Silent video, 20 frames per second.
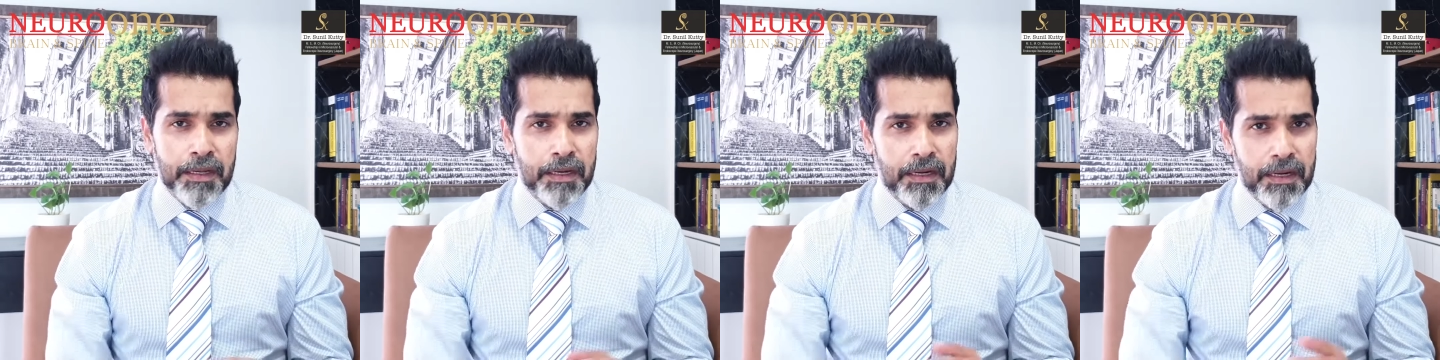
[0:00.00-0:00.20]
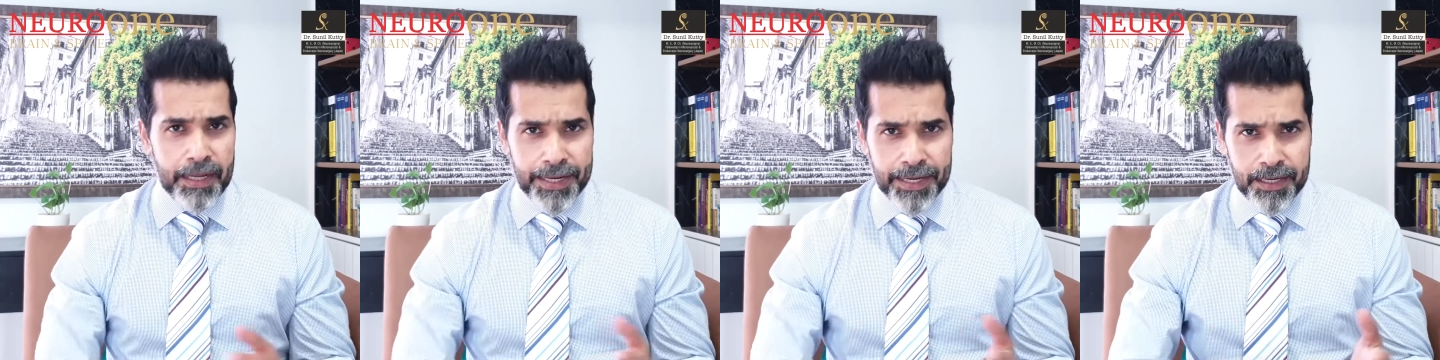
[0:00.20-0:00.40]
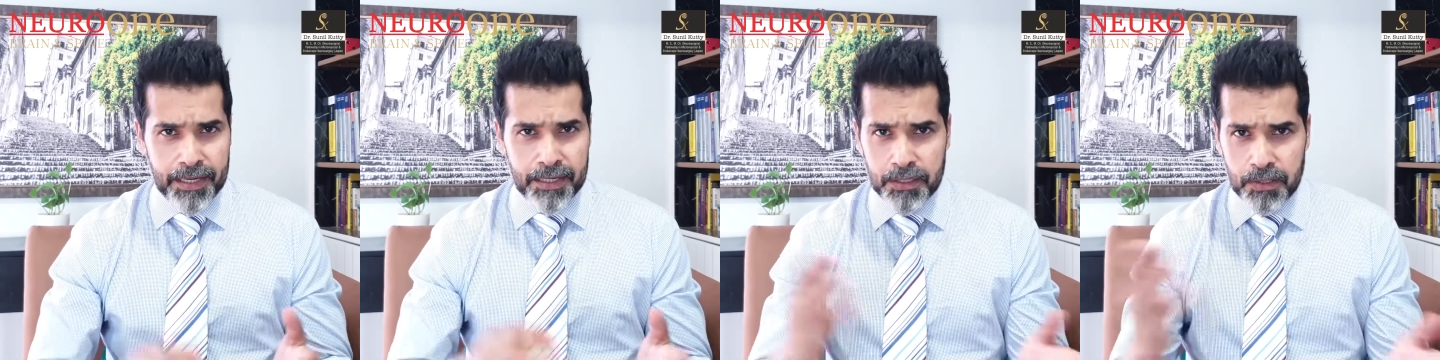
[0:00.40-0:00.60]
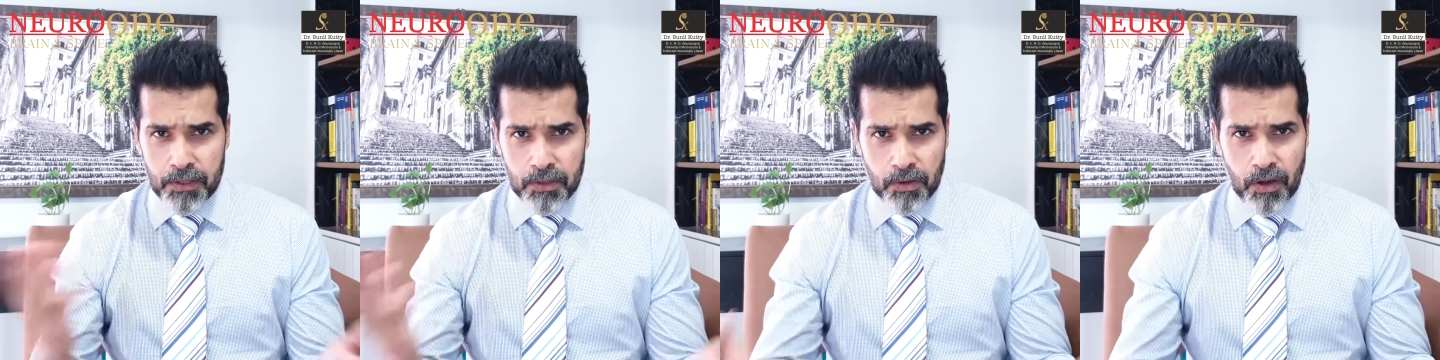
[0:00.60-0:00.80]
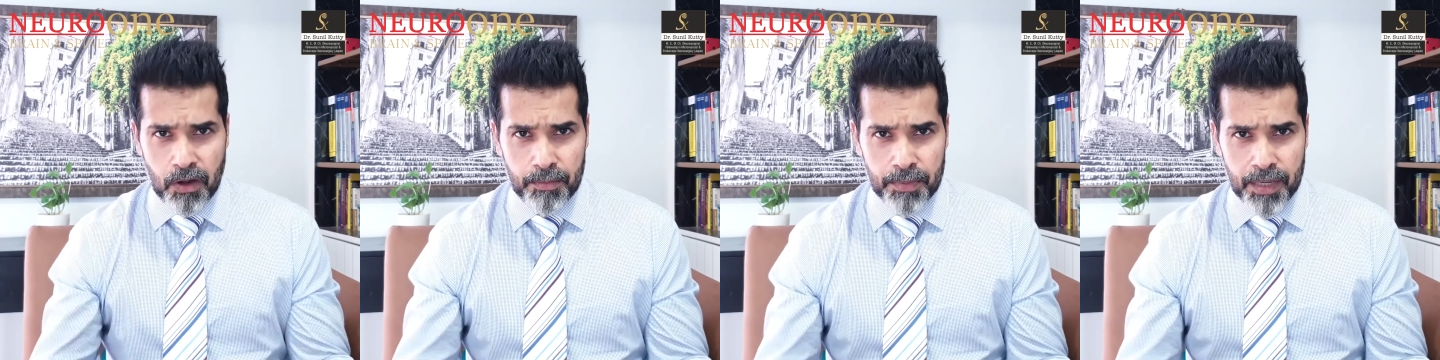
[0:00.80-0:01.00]
like
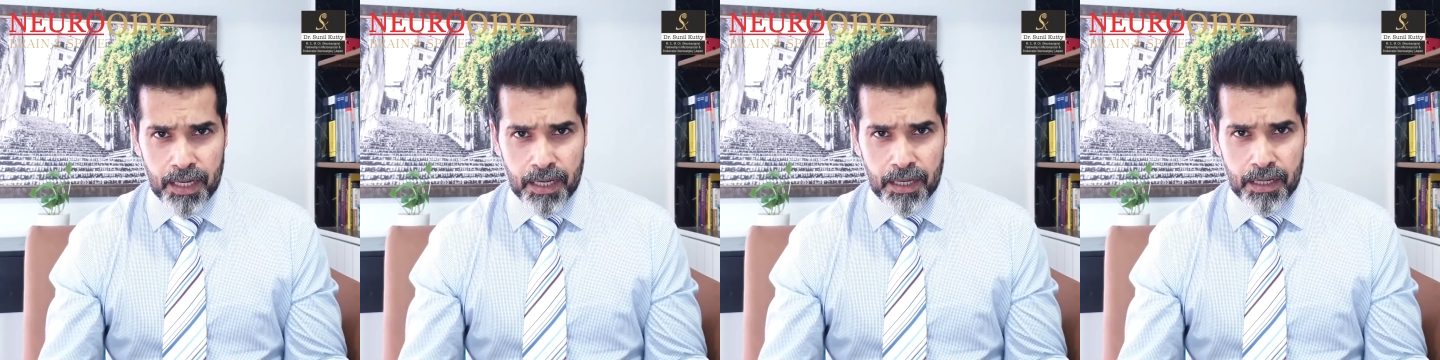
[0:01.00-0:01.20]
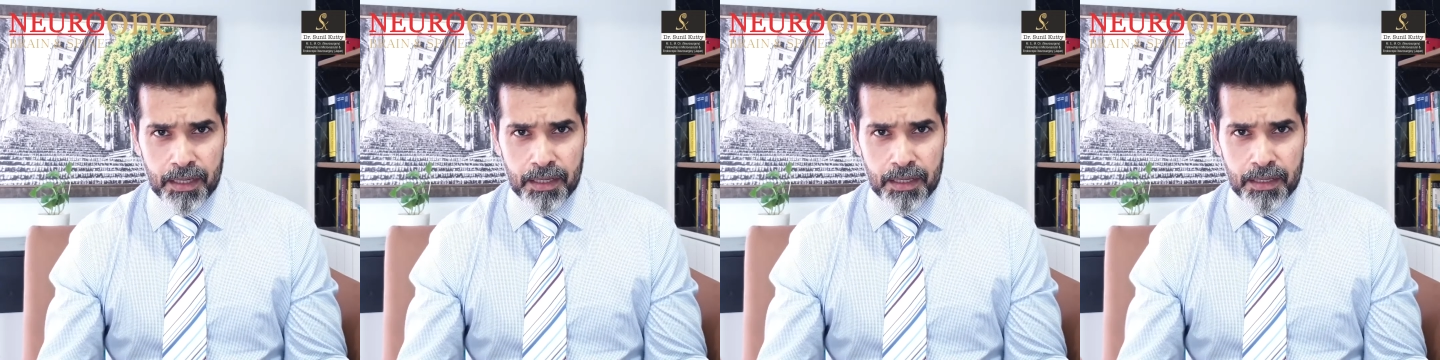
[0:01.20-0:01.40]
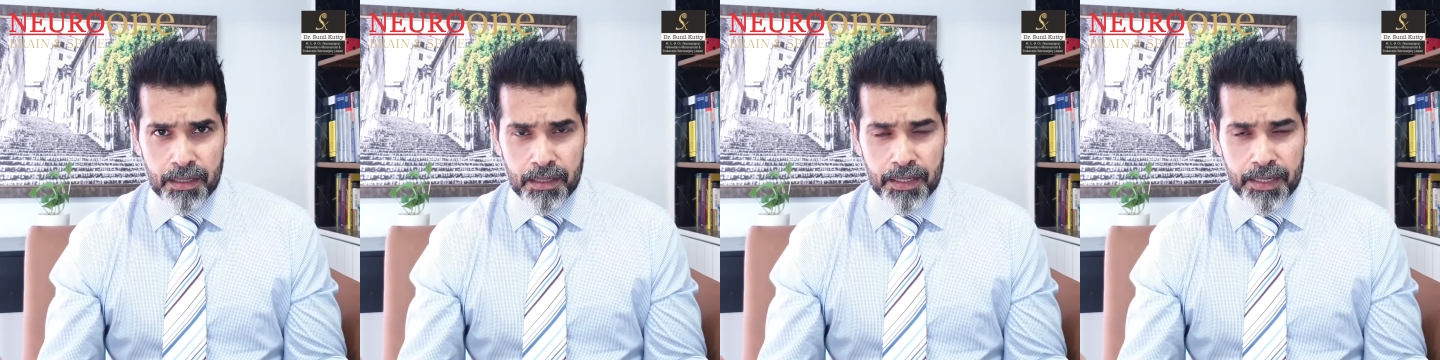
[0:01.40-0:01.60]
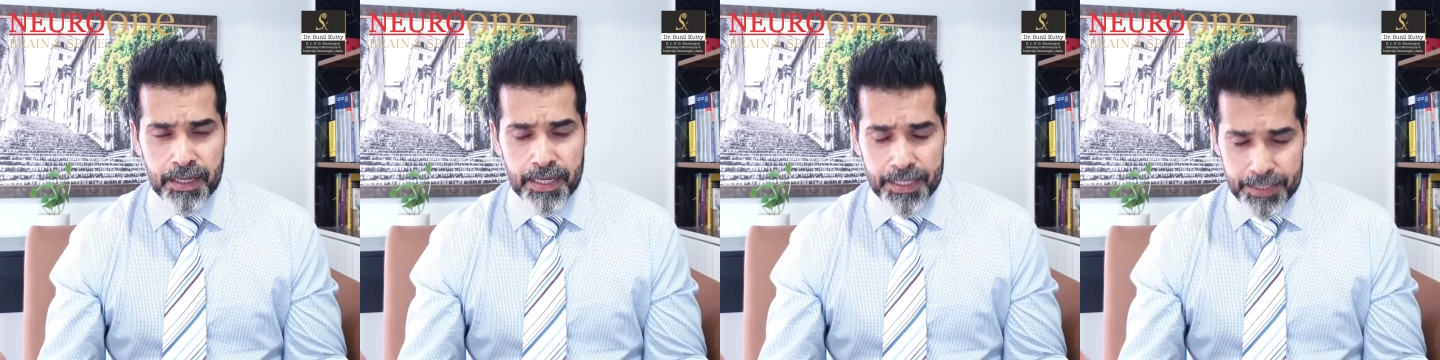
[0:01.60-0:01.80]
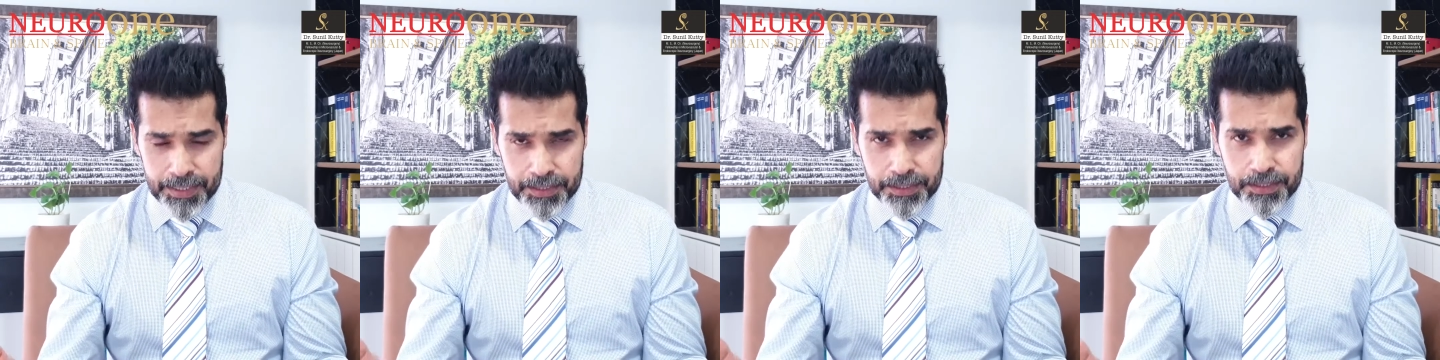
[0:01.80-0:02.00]
trauma,
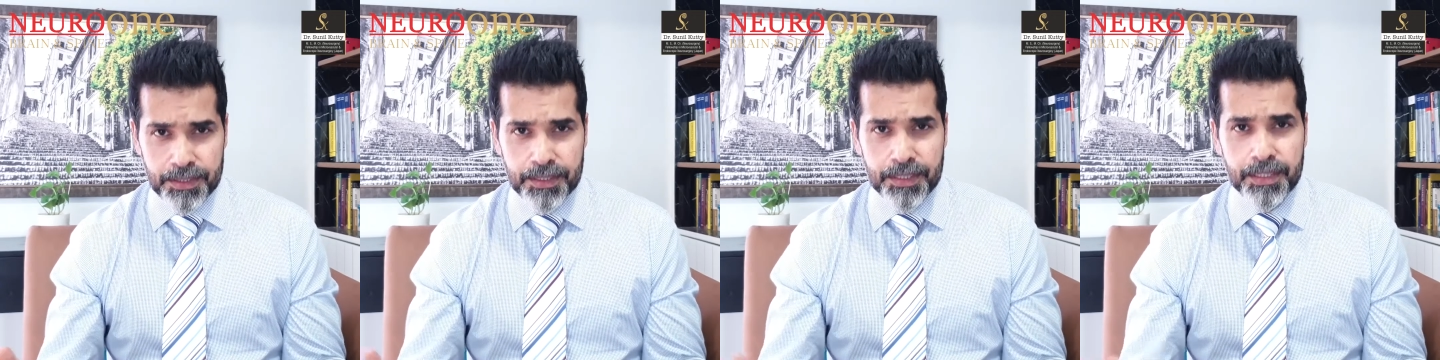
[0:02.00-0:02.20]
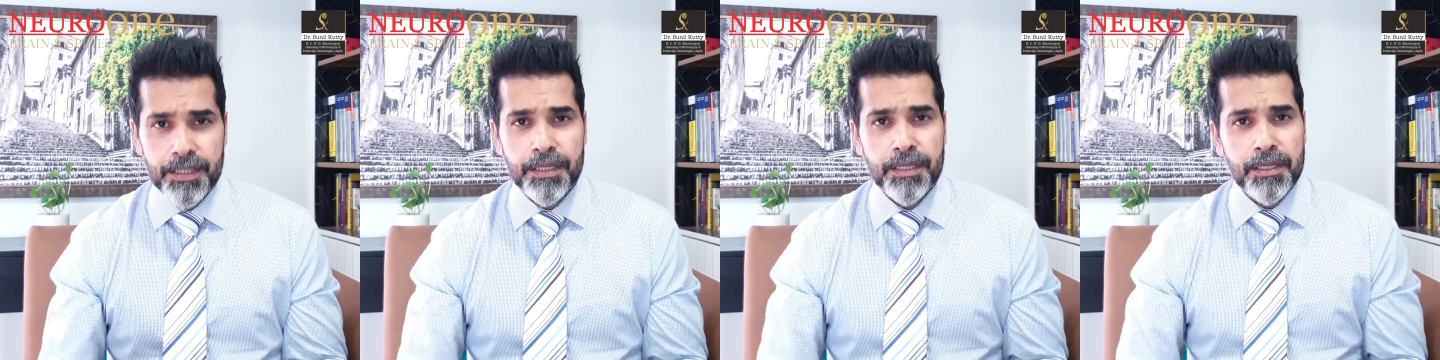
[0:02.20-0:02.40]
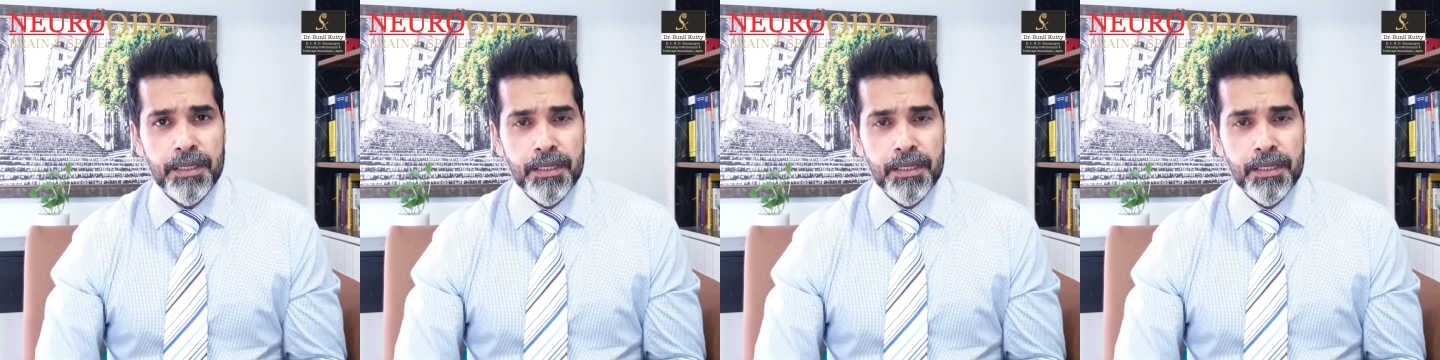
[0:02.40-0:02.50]
head injury,